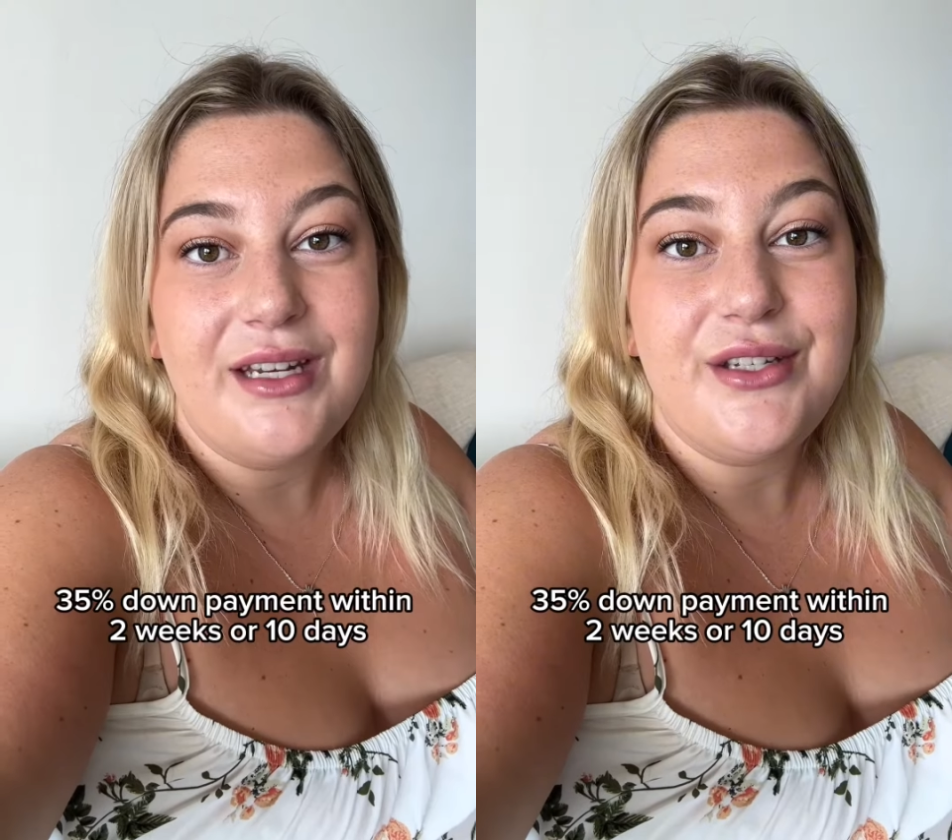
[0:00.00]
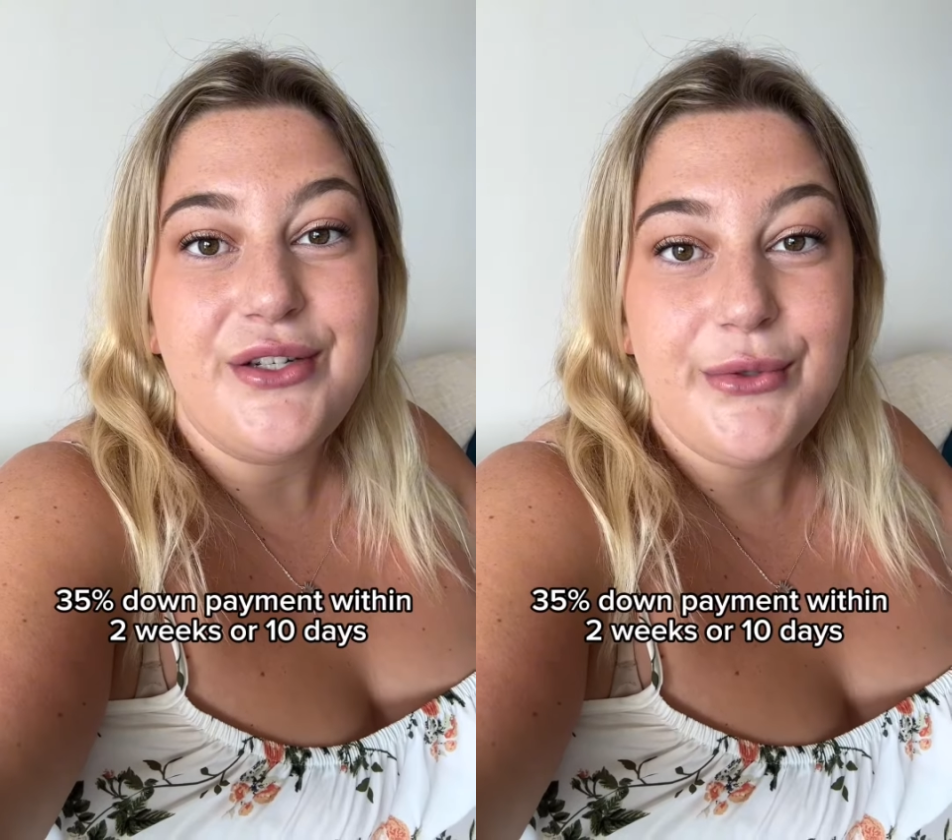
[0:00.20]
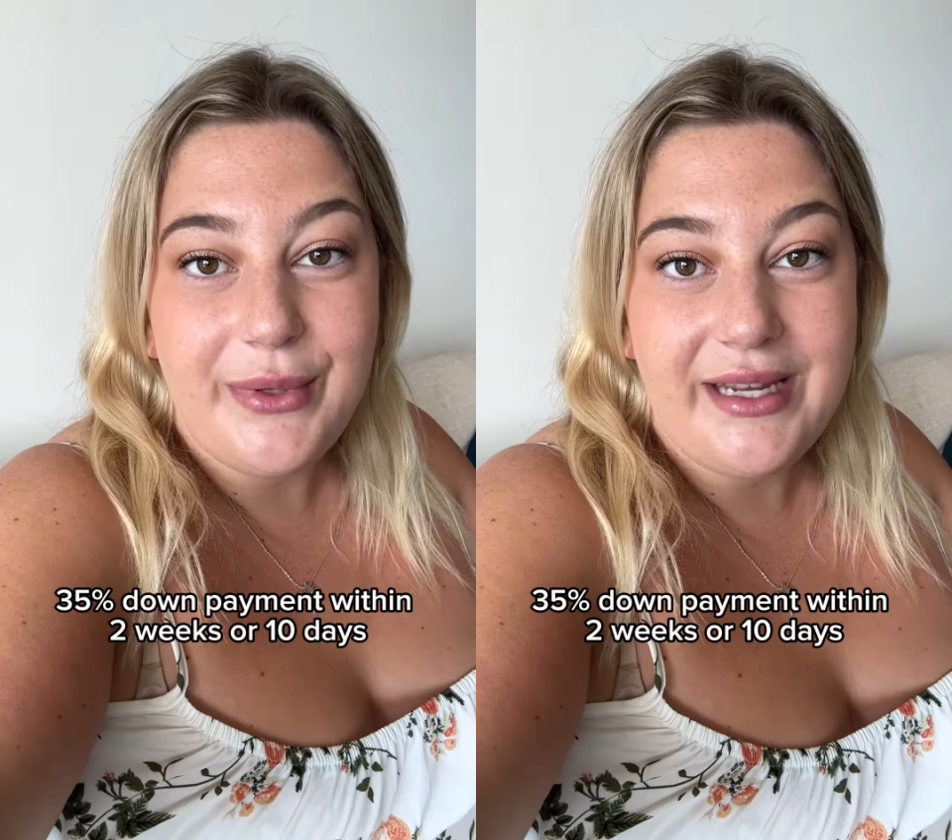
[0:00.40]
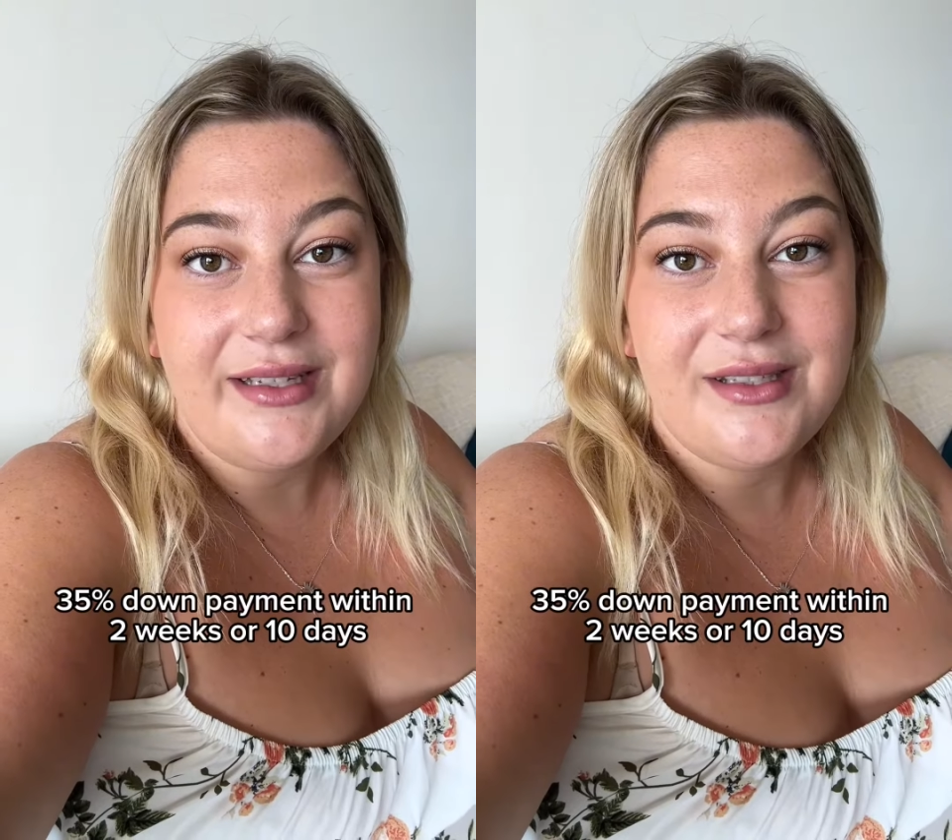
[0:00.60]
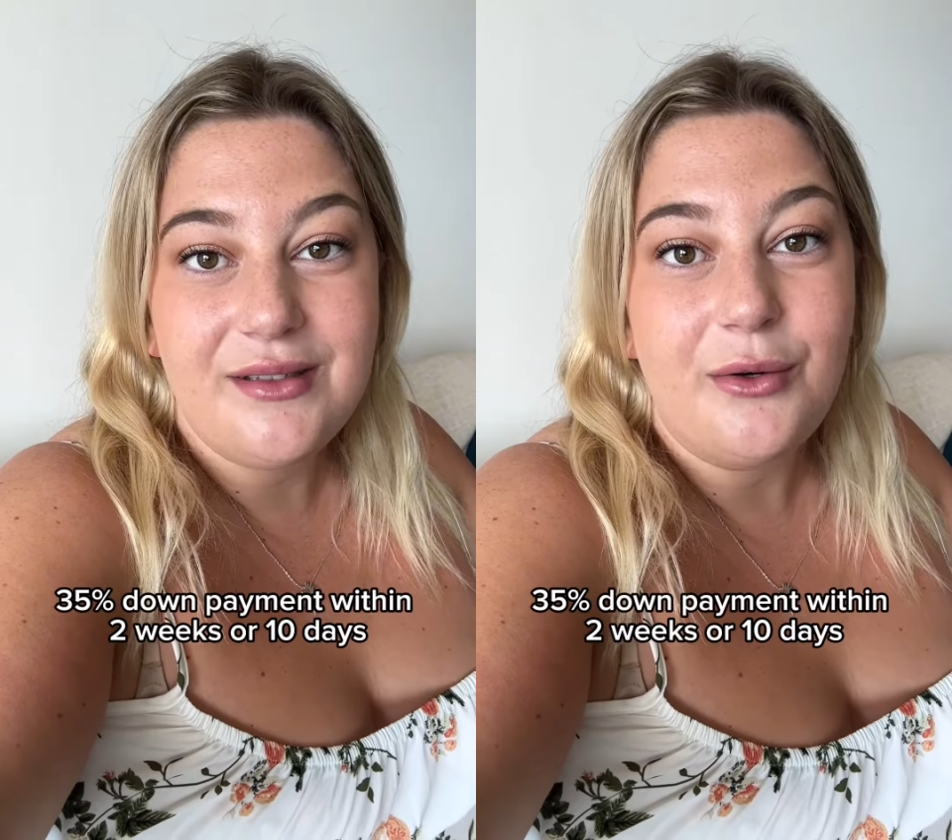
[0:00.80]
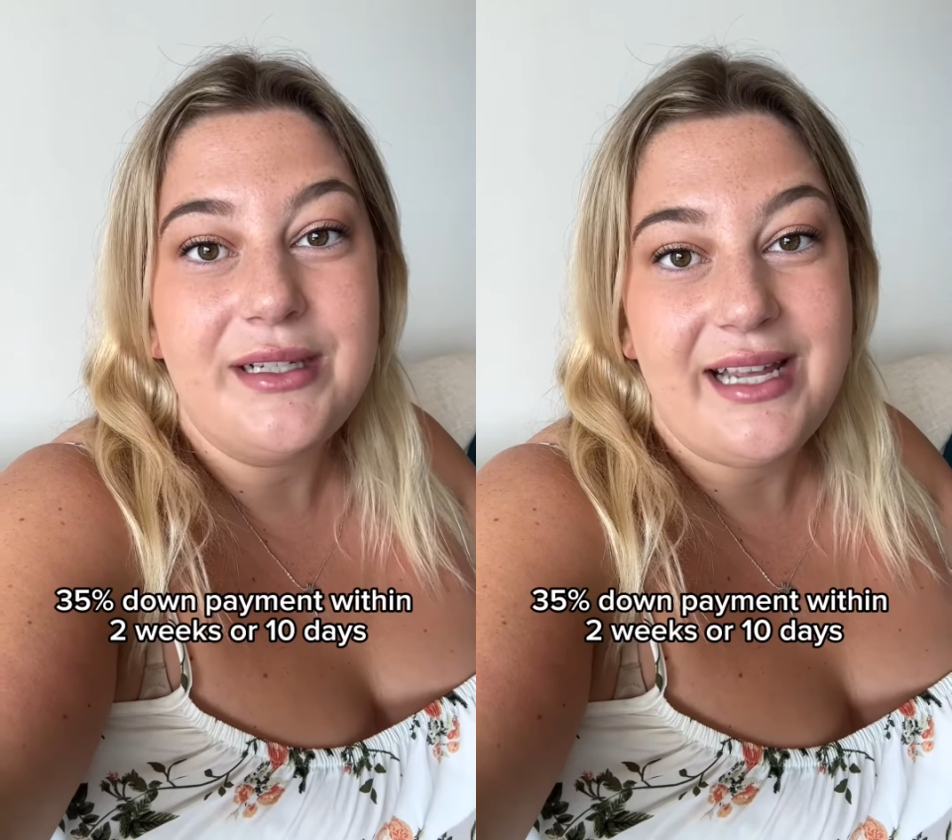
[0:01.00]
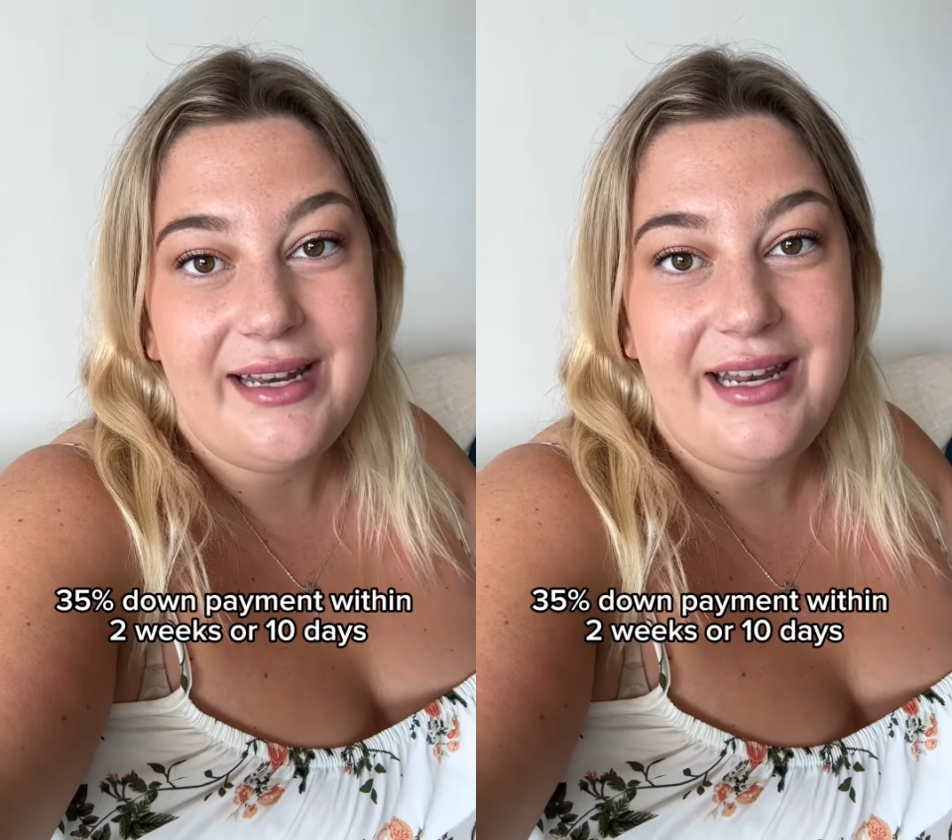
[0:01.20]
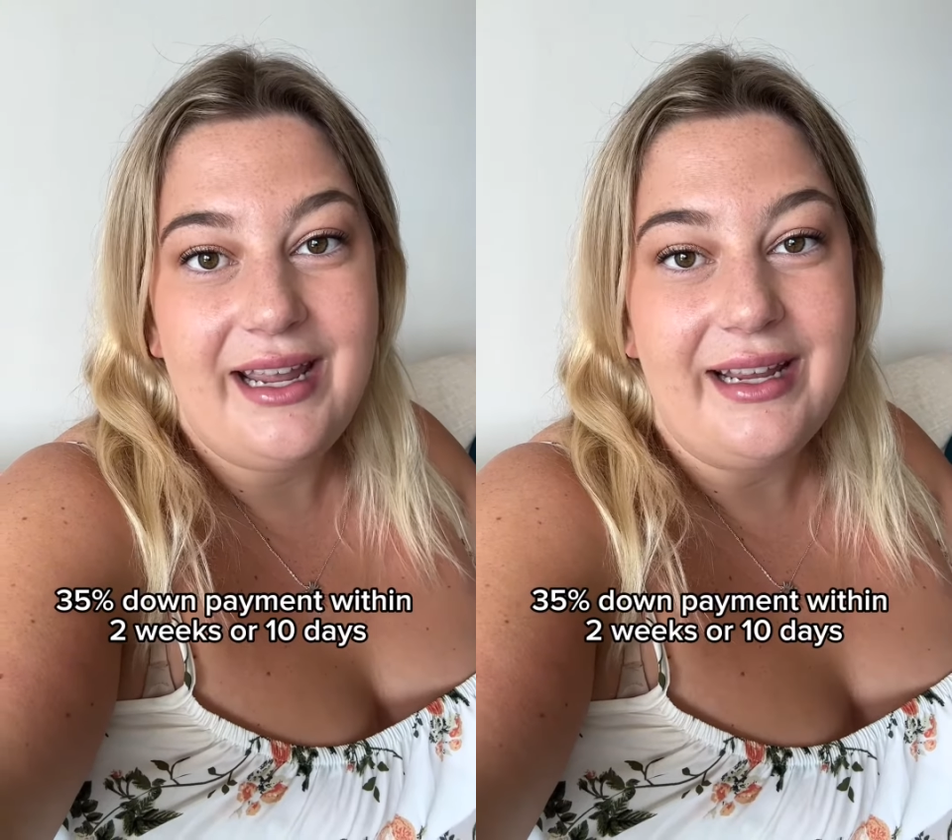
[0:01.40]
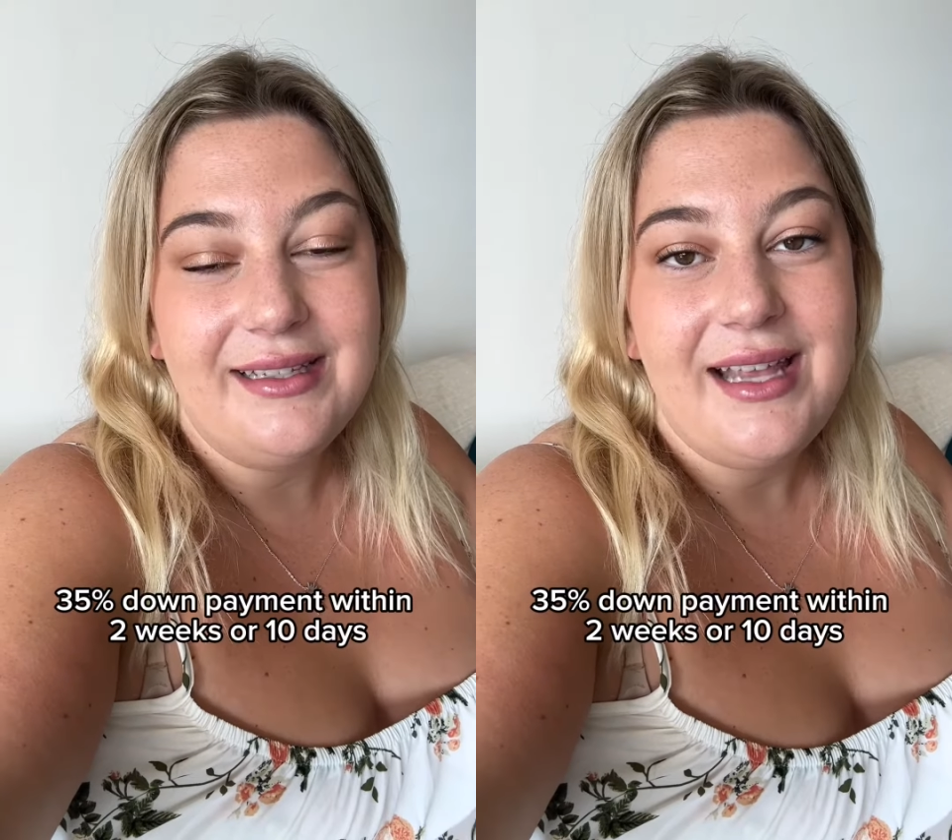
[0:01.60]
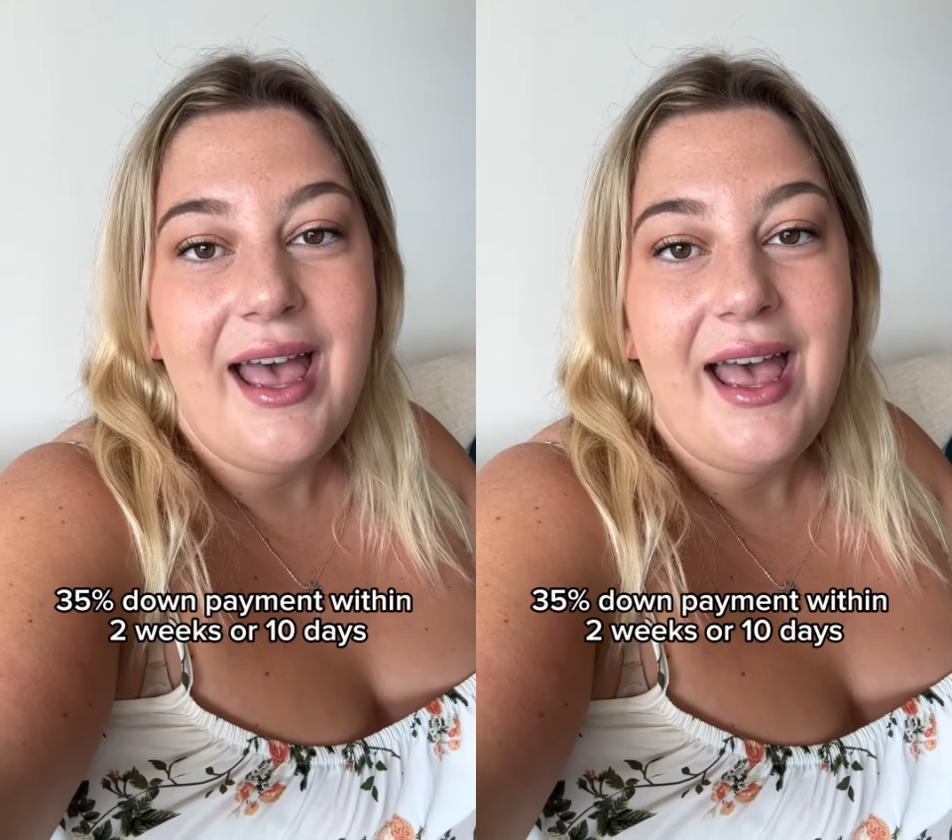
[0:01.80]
two weeks or 10 days,